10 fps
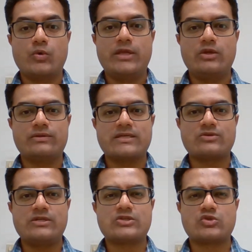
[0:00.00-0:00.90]
truly, there's
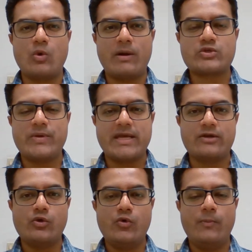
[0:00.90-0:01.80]
only so much we
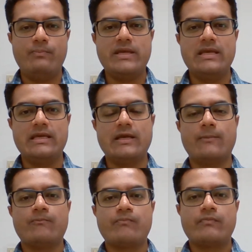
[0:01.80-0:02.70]
can do being
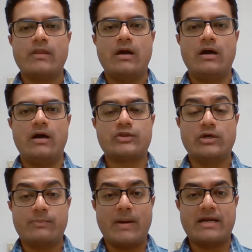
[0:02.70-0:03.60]
a
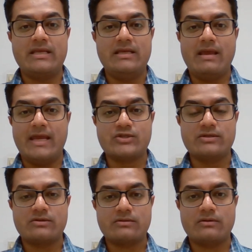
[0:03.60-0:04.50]
third party
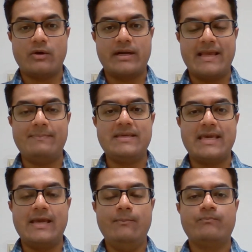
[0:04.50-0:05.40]
agent or an
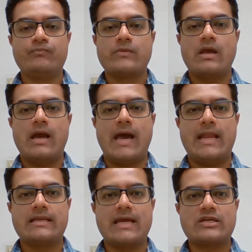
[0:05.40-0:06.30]
APK
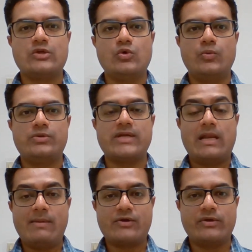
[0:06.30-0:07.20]
and get you
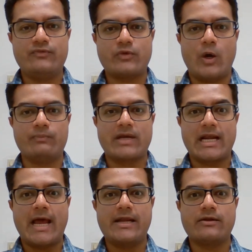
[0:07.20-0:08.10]
telemetry from the
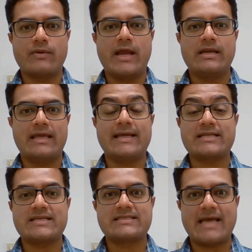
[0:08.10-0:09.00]
client, right? And
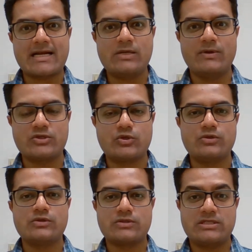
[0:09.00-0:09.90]
that's exactly where
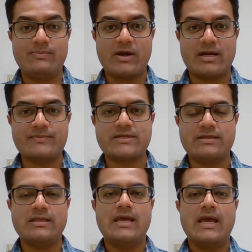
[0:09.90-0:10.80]
Zebra comes
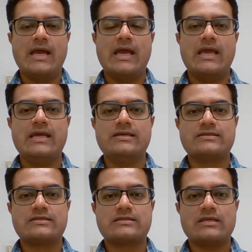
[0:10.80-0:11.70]
in,
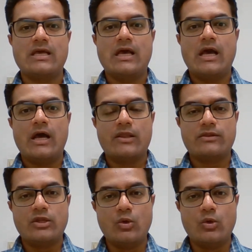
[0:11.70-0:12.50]
is the